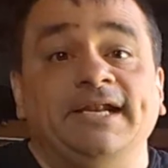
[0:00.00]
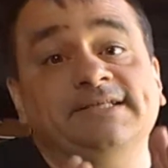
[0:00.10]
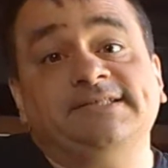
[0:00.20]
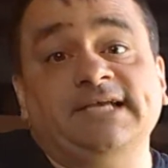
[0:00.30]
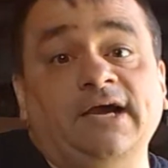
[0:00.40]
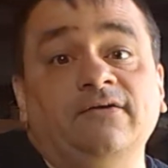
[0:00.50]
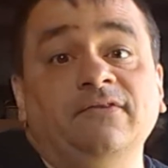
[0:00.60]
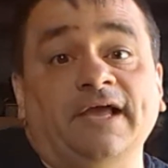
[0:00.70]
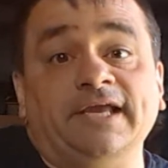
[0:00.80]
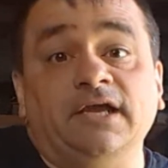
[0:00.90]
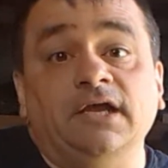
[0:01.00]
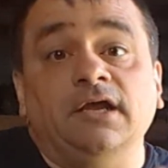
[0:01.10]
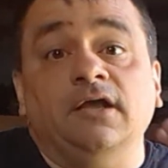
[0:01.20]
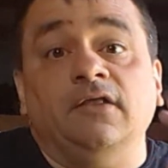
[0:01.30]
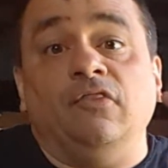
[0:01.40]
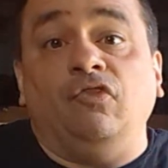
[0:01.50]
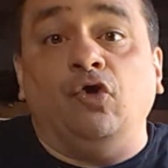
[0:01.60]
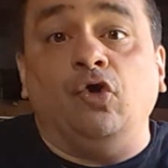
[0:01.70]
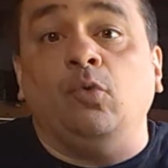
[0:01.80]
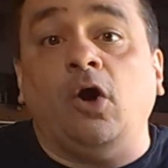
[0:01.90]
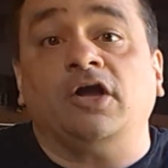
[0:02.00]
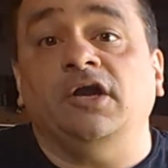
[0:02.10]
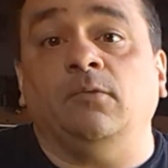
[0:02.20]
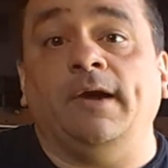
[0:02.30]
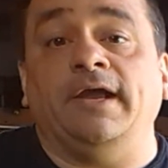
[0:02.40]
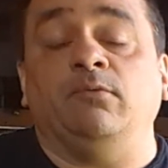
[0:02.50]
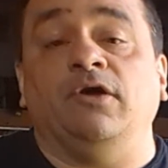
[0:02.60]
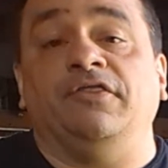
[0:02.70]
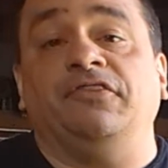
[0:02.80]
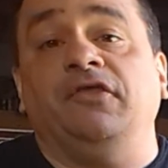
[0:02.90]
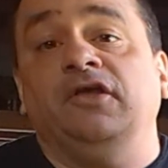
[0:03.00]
it sound like they're walking away with